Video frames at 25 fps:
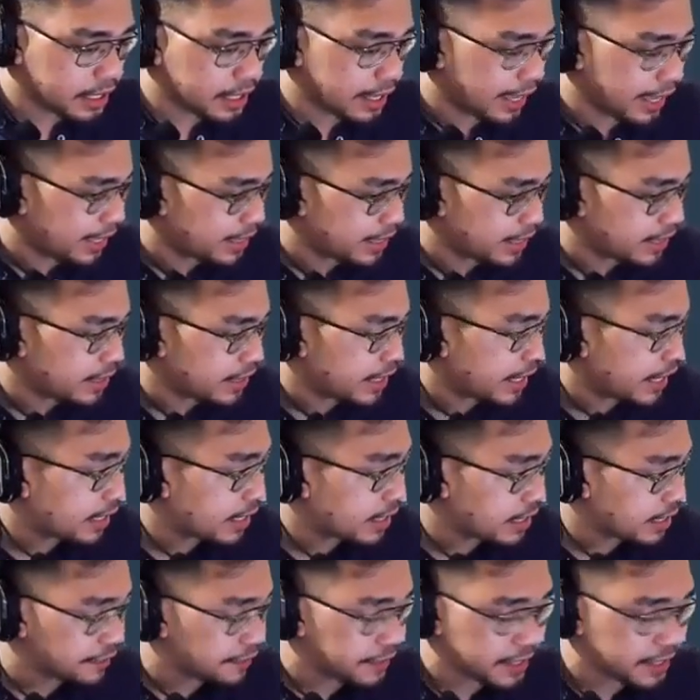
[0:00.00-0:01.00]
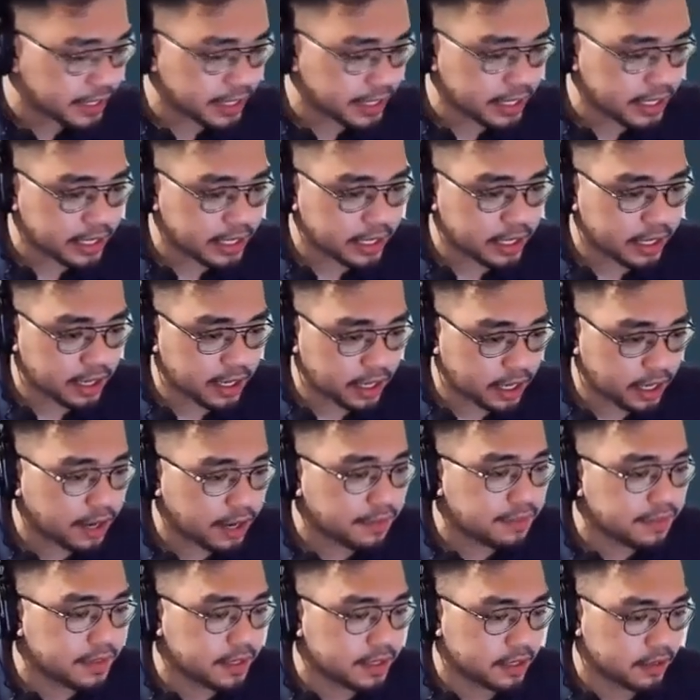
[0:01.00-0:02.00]
and negativity
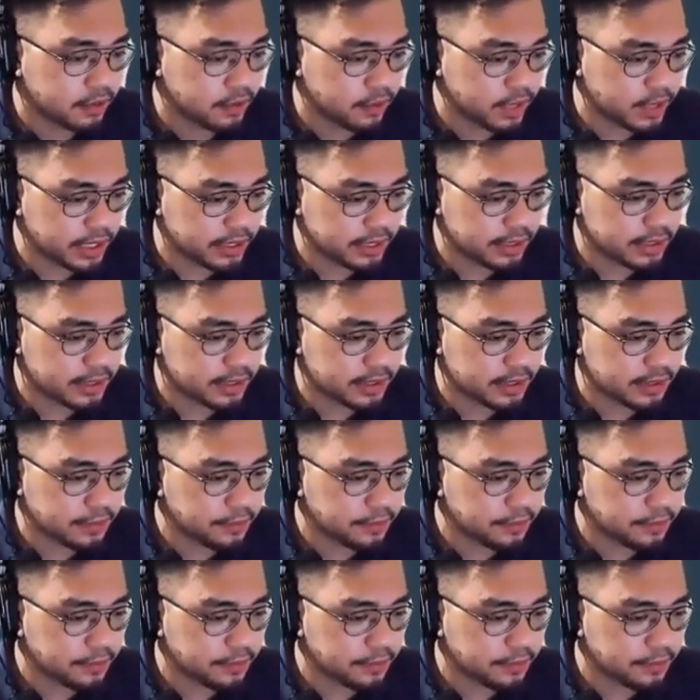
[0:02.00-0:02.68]
of the tweets.